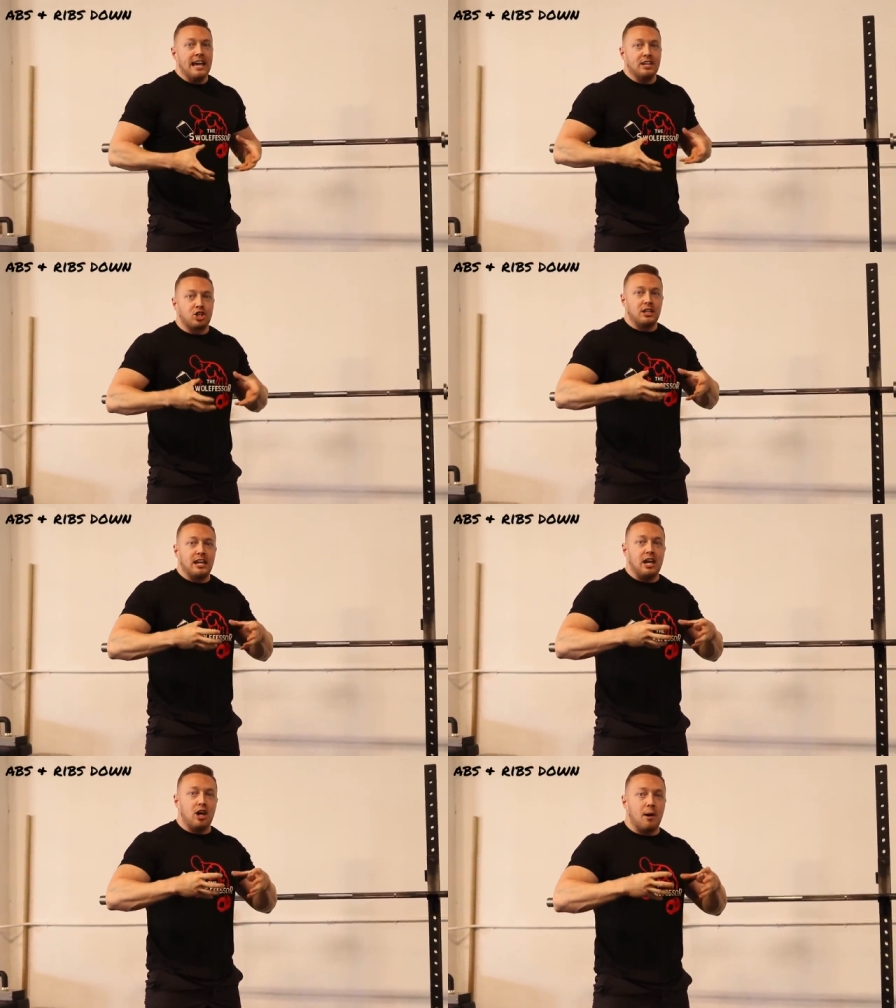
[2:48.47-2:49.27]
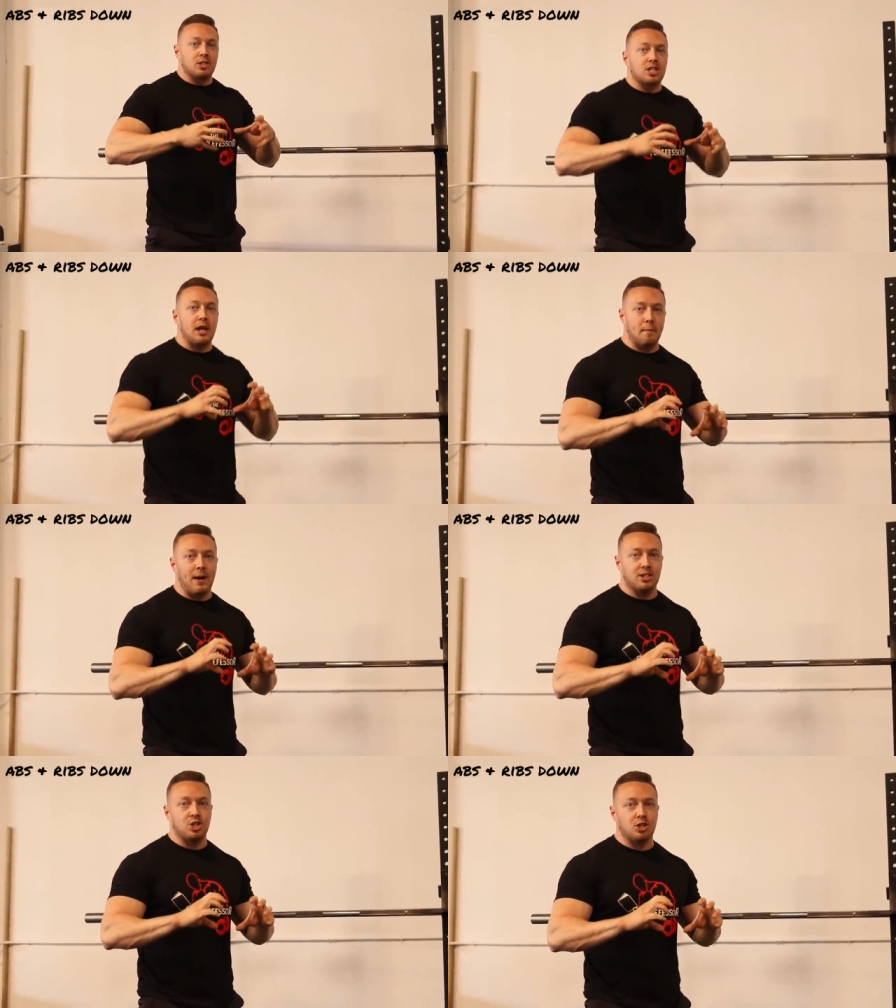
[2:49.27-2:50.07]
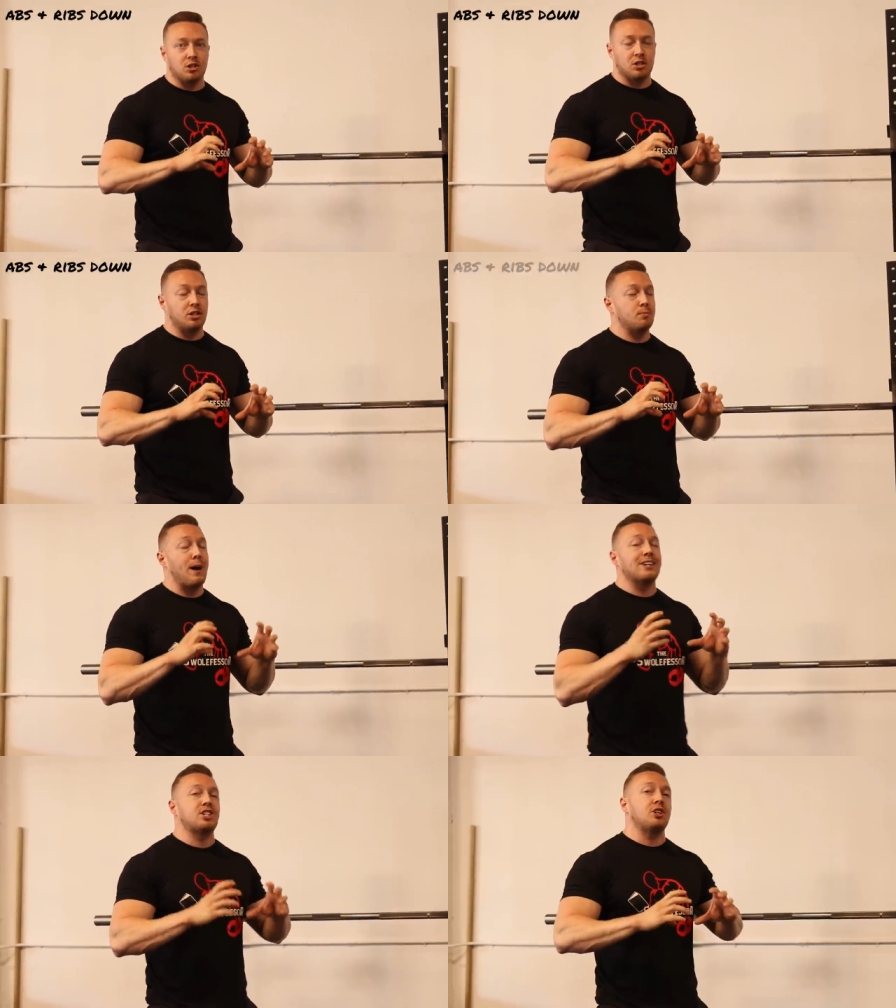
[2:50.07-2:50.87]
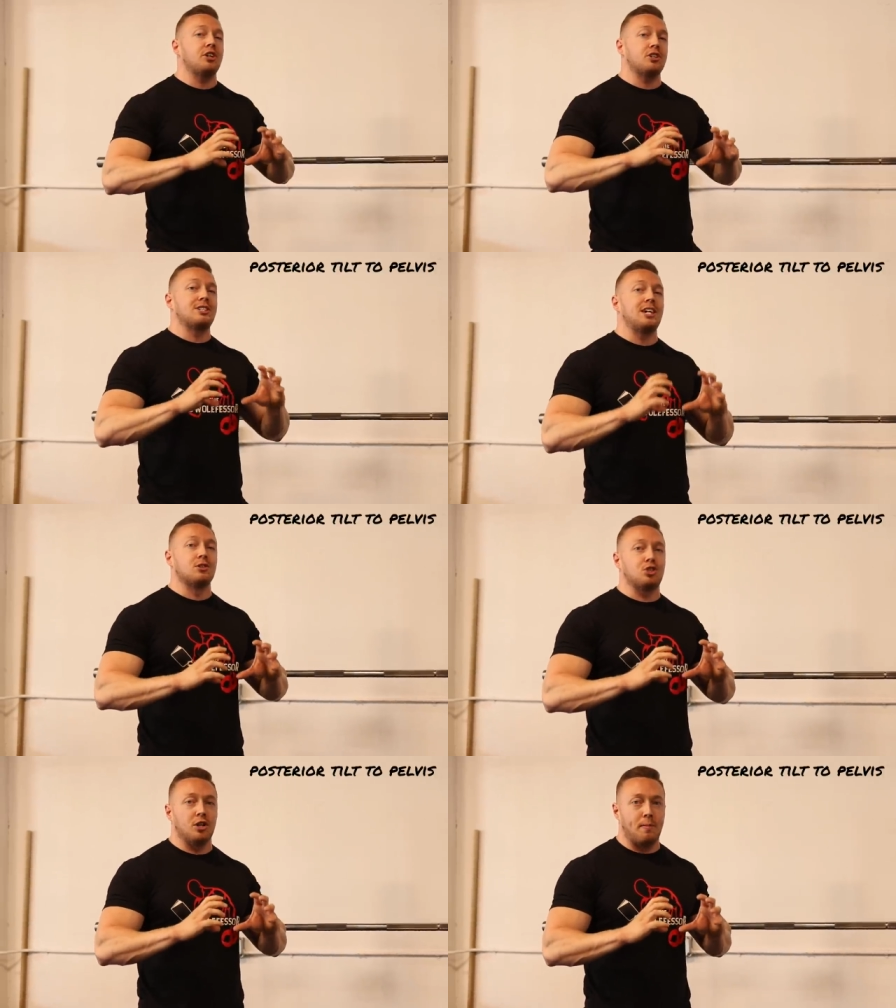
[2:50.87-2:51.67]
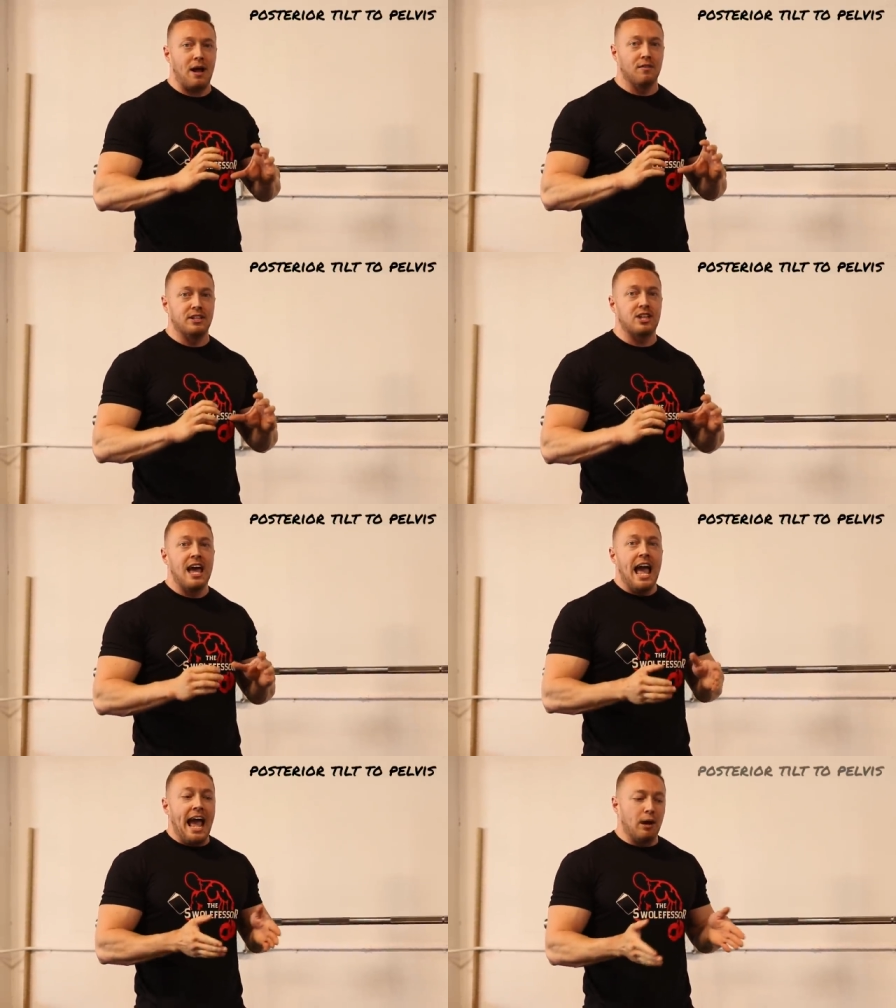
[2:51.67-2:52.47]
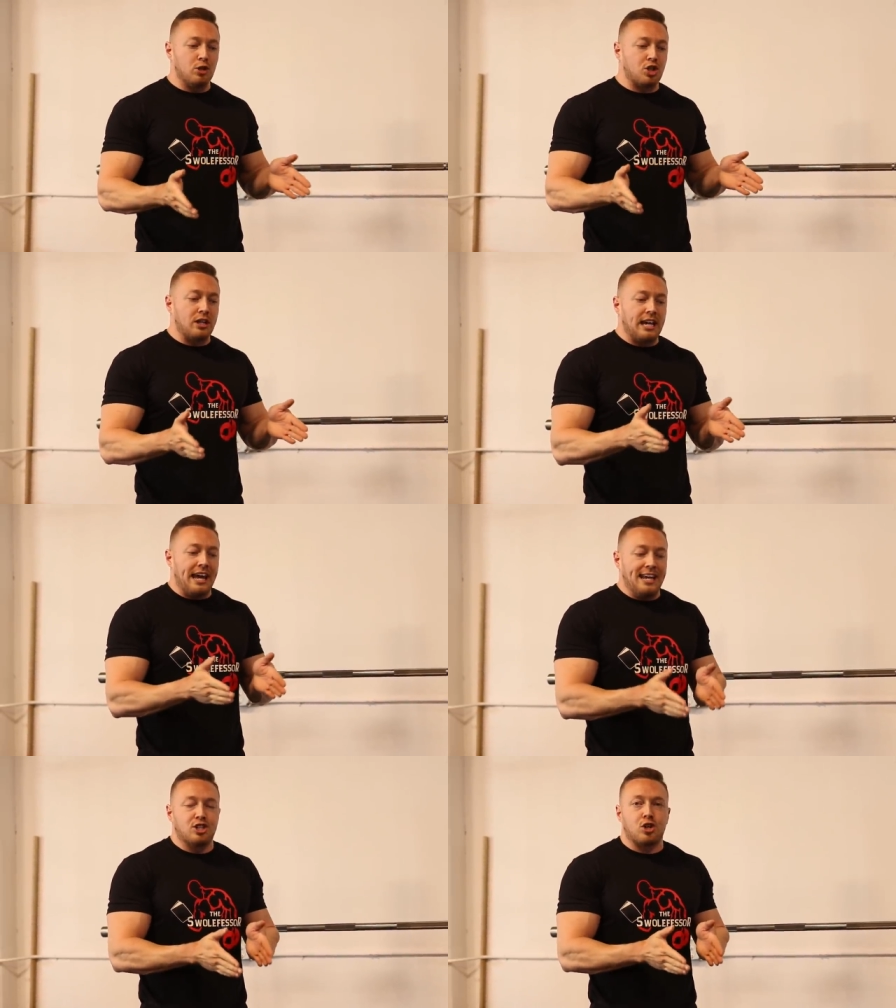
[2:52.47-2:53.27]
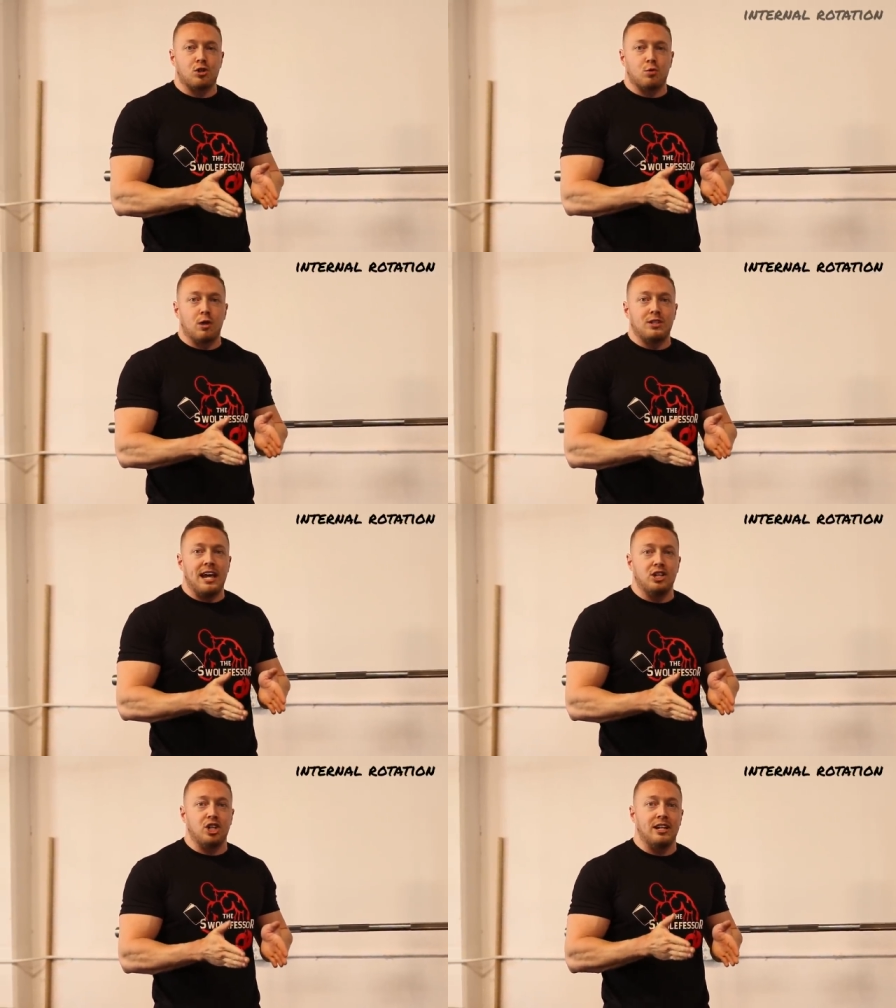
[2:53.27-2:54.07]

It's gonna get a slight posterior tilt to your pelvis, and it's gonna get internal rotation